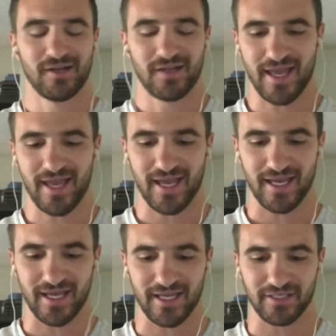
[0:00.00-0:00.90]

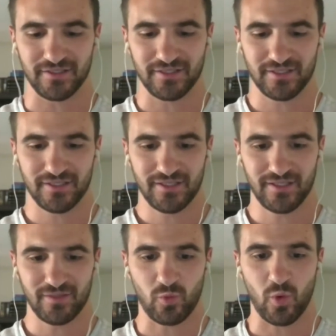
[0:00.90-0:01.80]
And
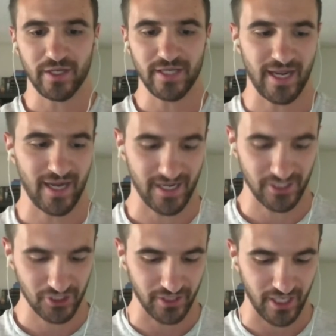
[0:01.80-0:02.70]
one day I
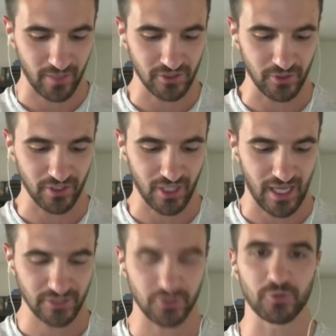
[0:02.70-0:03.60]
actually came into a
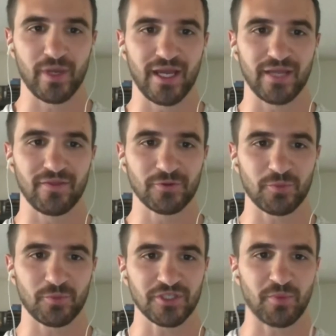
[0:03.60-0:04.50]
classroom and there was a
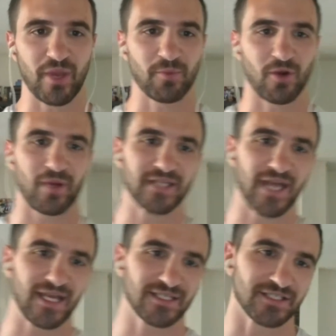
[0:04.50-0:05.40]
piece of paper on my
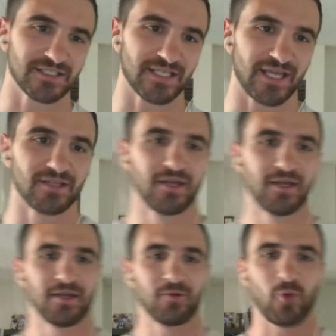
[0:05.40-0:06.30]
desk and it said,
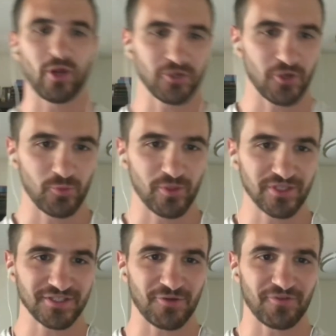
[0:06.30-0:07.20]
run your own
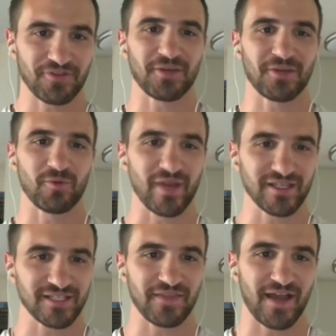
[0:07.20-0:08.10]
business over the summer, make
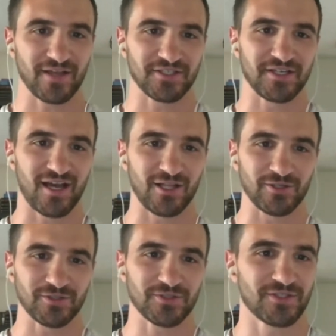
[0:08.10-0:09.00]

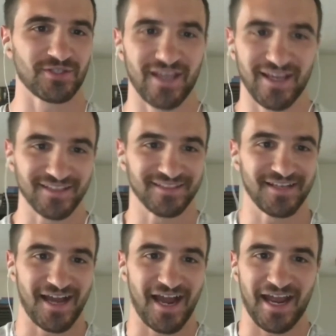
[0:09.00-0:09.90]
$10,000. And
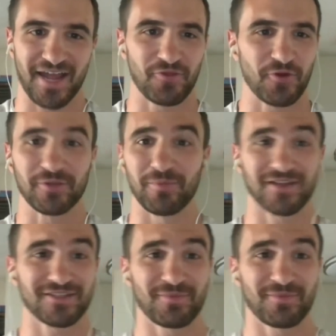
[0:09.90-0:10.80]
I had 30
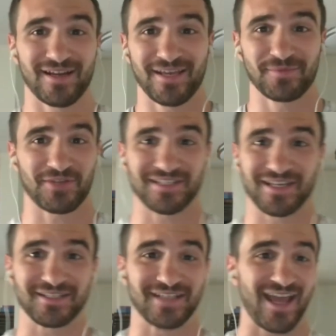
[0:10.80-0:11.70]
bucks to my name. So I
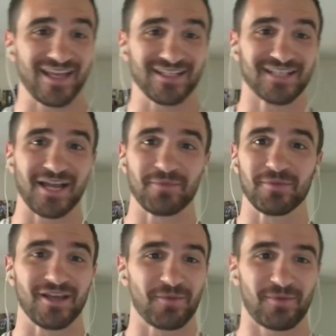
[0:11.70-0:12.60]
said, dang, sign
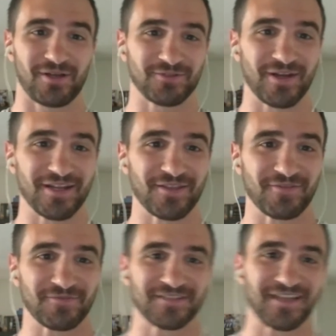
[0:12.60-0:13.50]
me up. I'll do anything
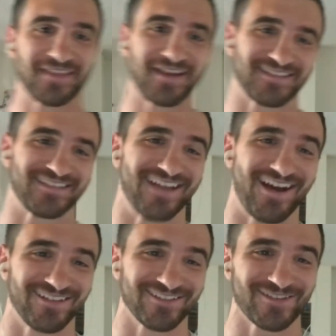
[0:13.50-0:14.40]
for
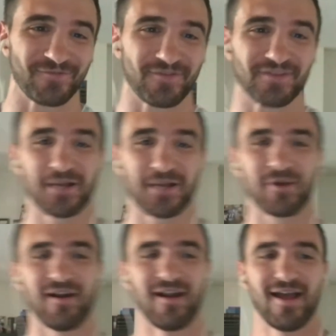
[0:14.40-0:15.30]
$10,000 over the
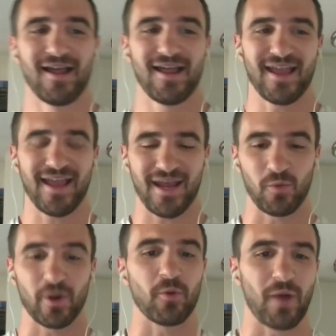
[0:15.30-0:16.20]
summer. And
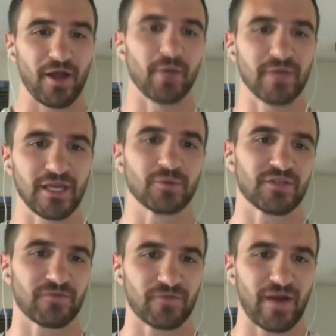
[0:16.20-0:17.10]
what it wound up being was
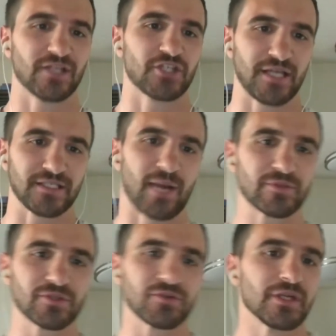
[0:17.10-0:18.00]
a franchise
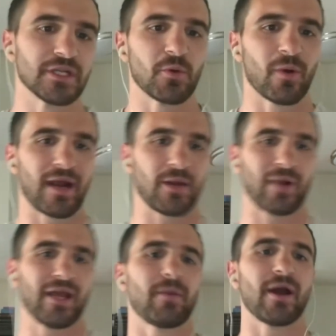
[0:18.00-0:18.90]
opportunity where I
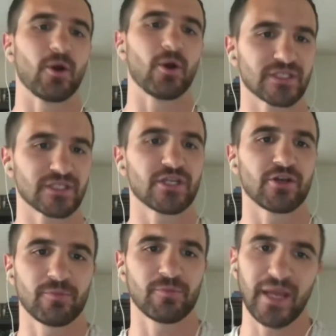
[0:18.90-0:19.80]
ran my own
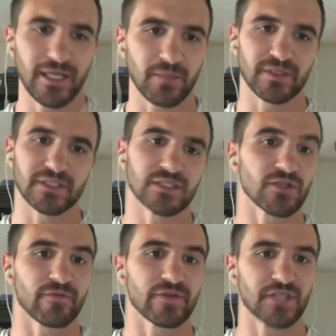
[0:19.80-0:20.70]
exterior painting business
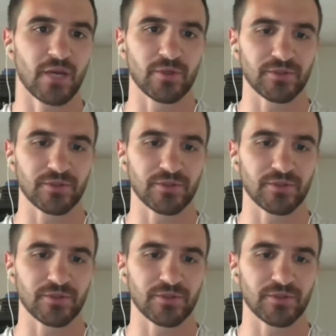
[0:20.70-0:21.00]
over the summer.